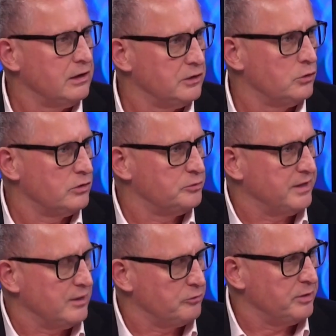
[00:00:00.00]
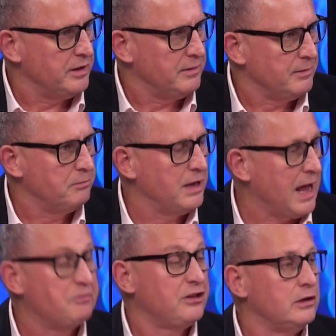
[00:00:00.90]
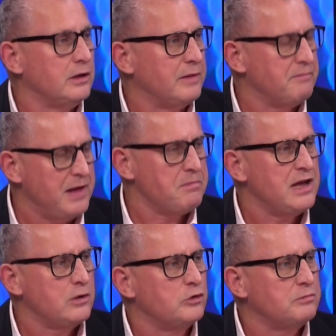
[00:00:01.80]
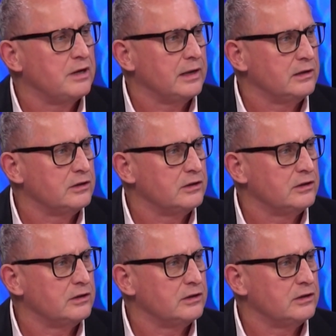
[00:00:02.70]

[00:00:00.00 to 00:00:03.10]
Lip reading: iron ore as BHP. No. But absolutely, they make good money.